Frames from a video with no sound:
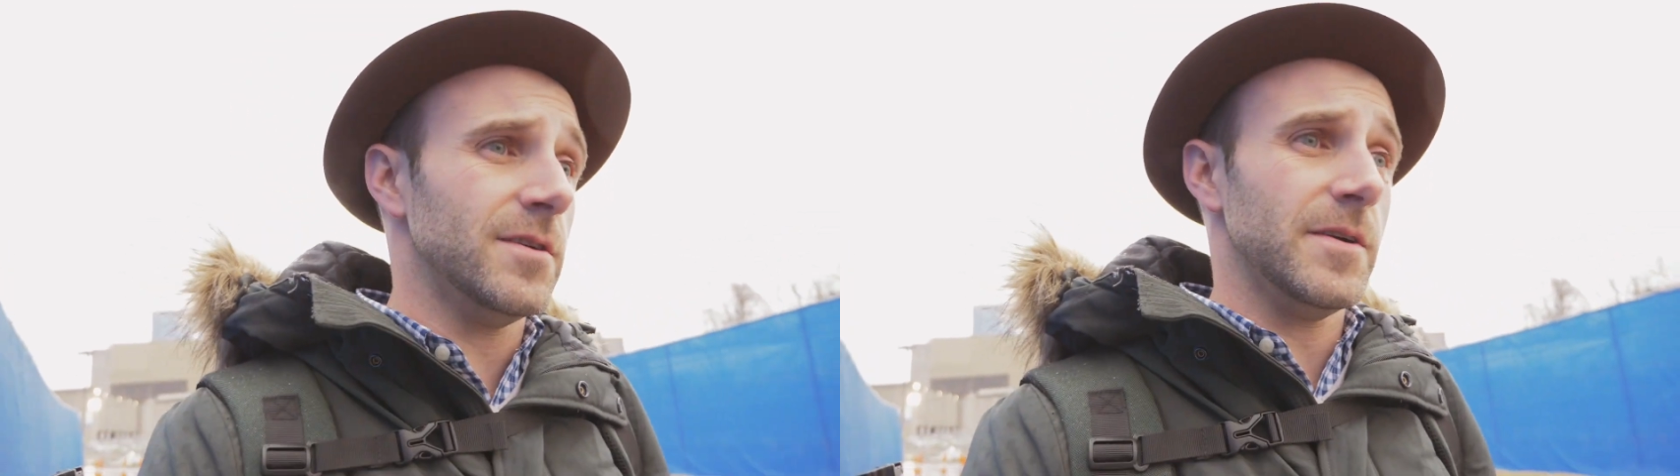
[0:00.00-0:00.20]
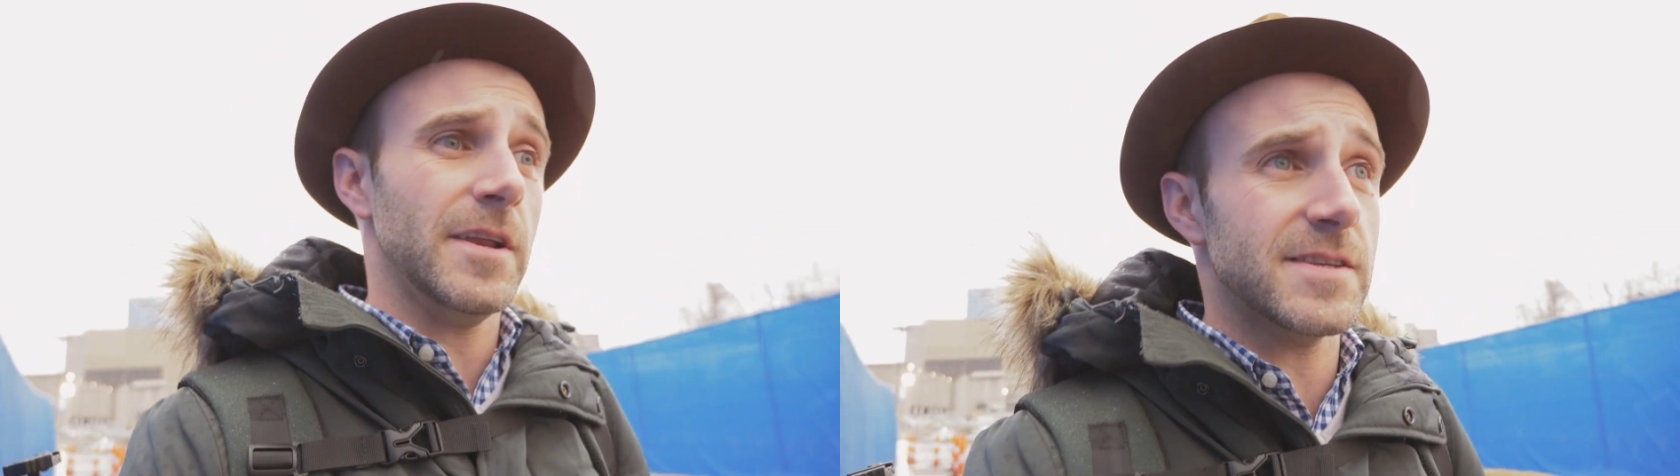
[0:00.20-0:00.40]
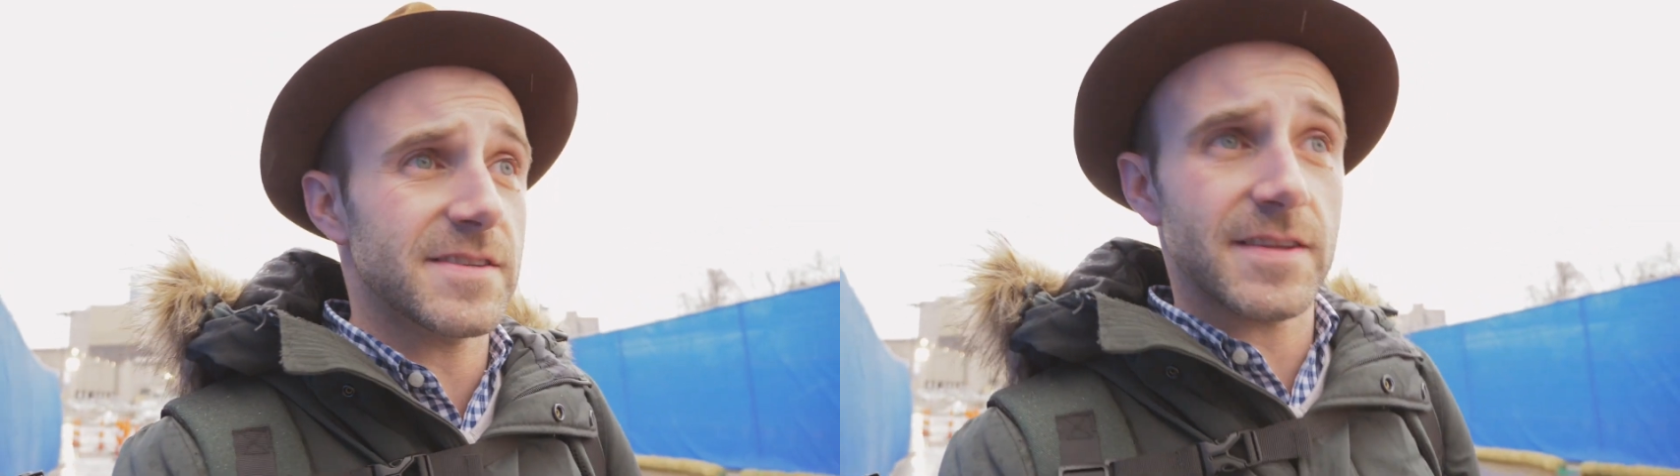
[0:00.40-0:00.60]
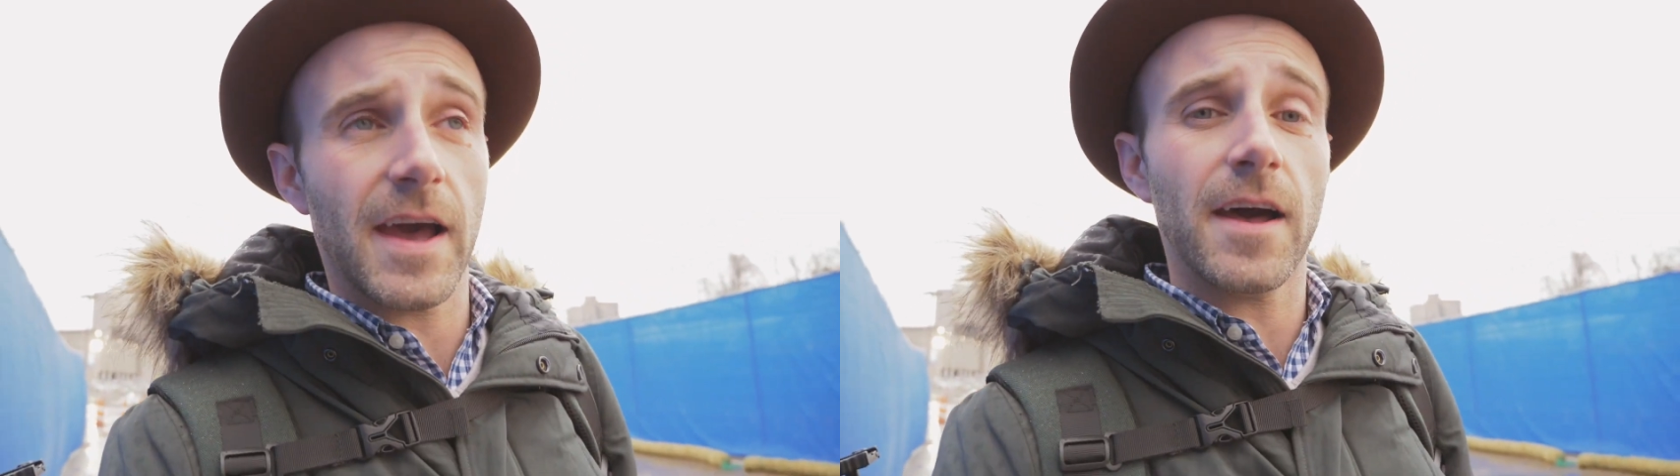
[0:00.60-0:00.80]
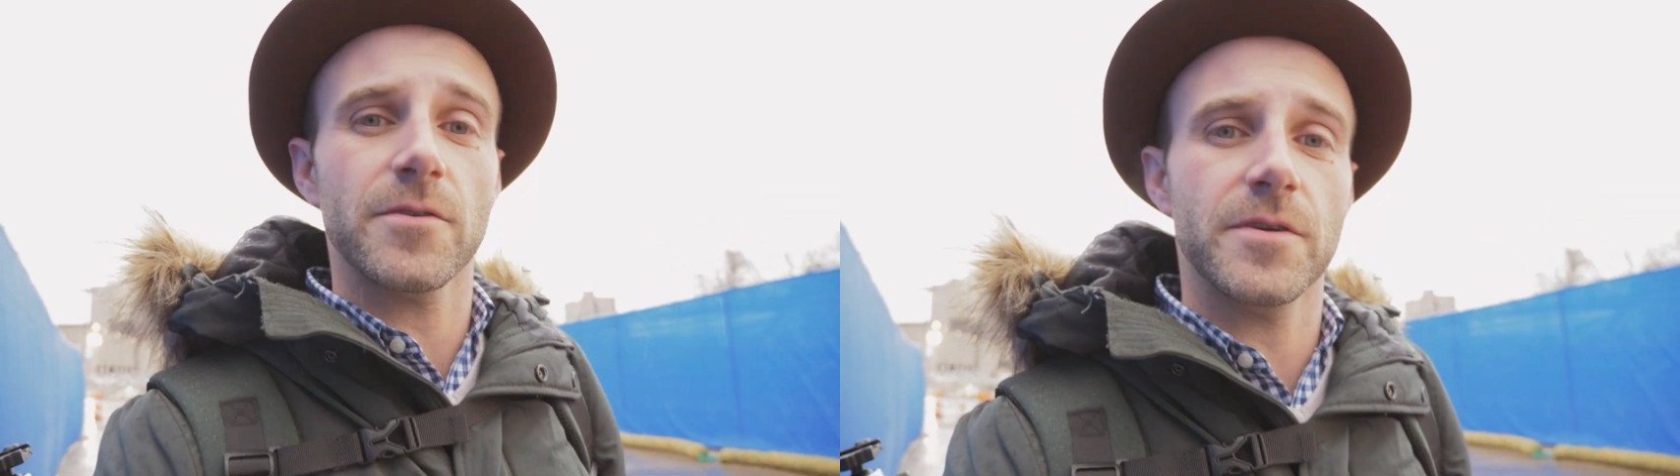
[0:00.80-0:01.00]
or any
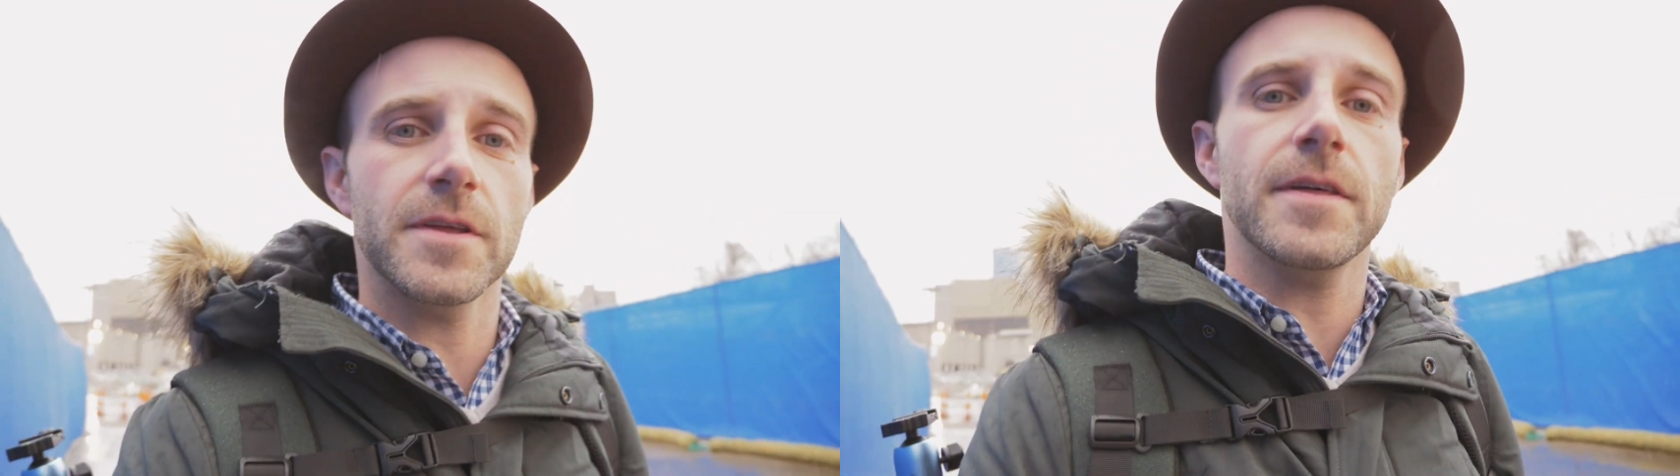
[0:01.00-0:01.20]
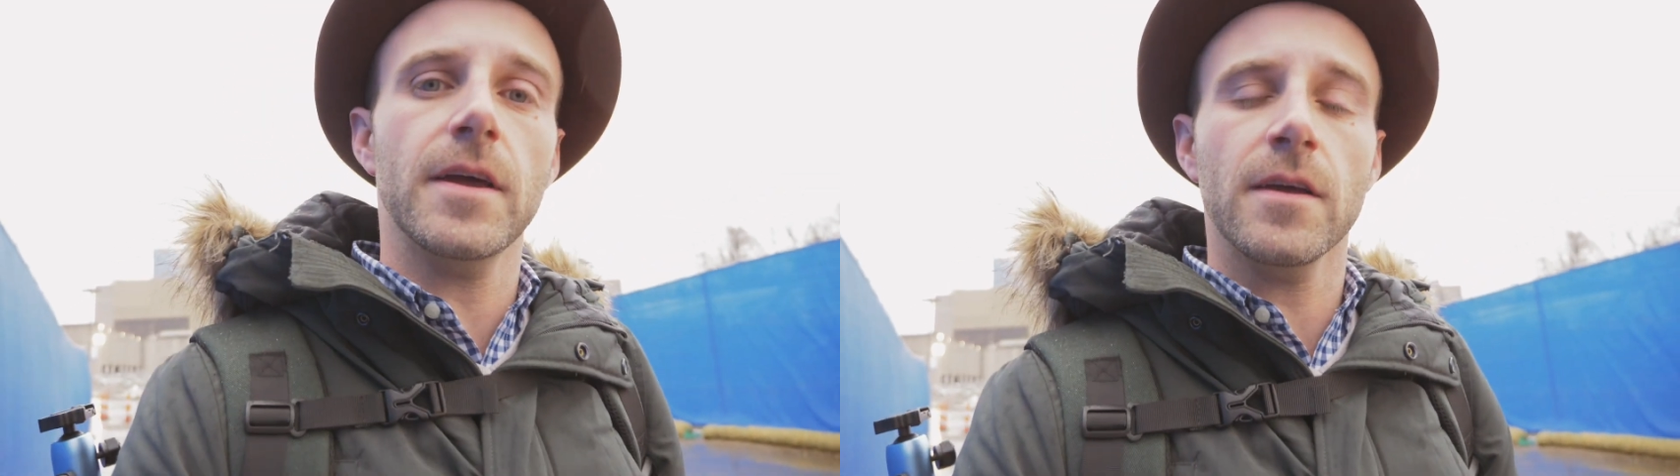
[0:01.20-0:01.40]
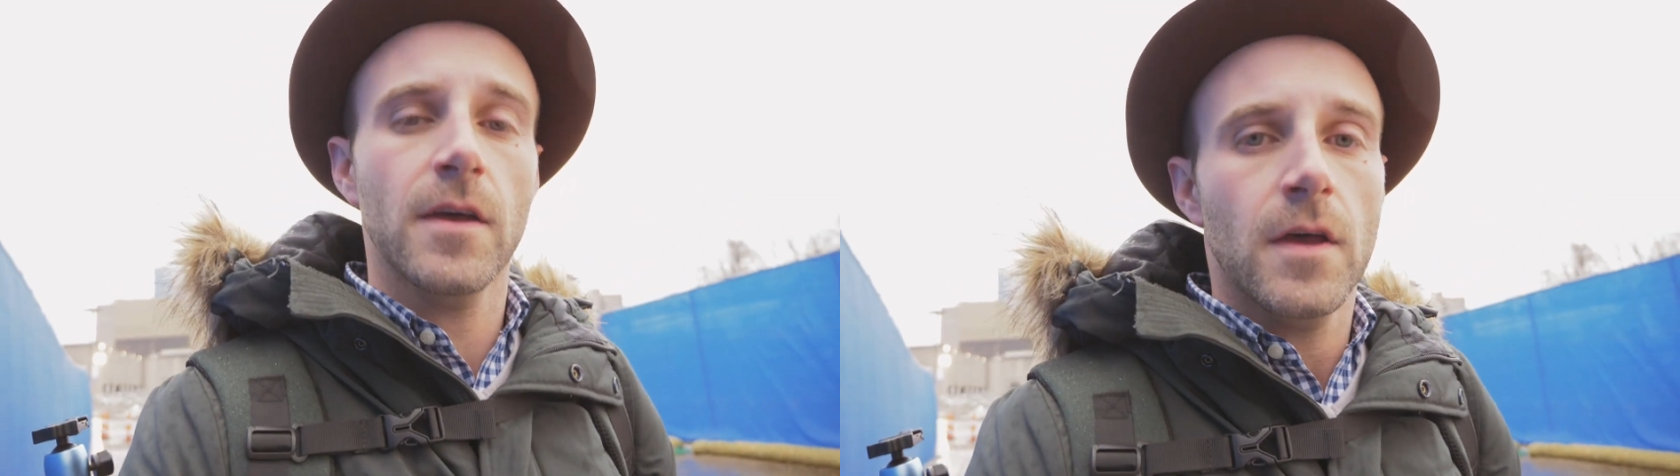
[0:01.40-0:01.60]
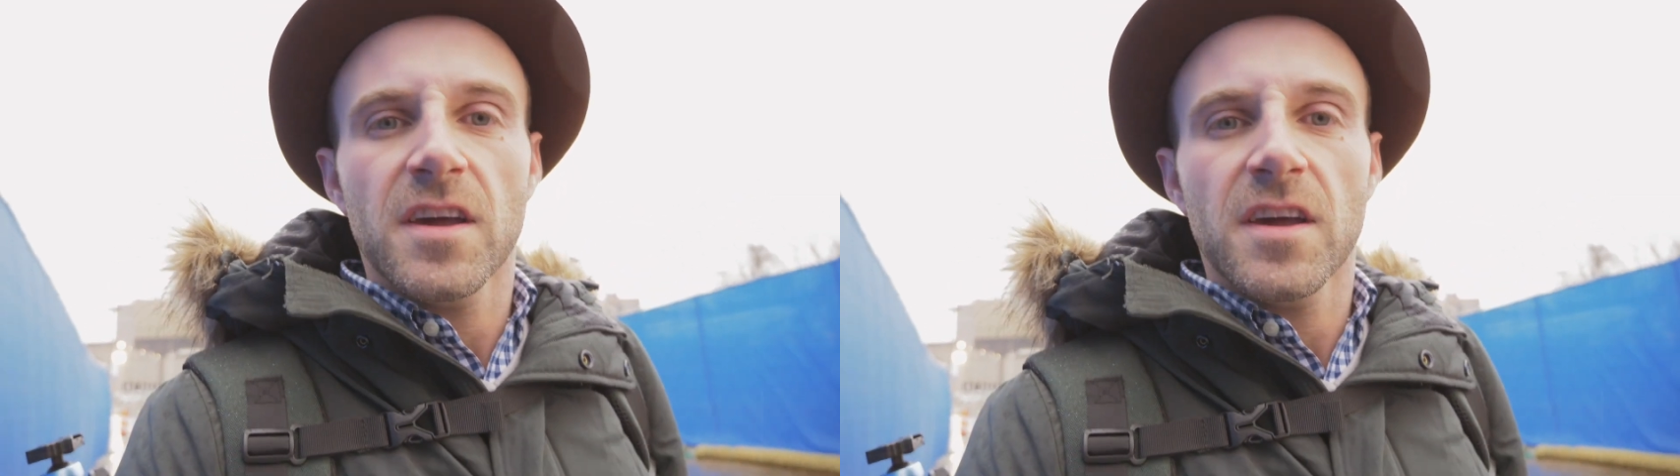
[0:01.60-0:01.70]
style or anything,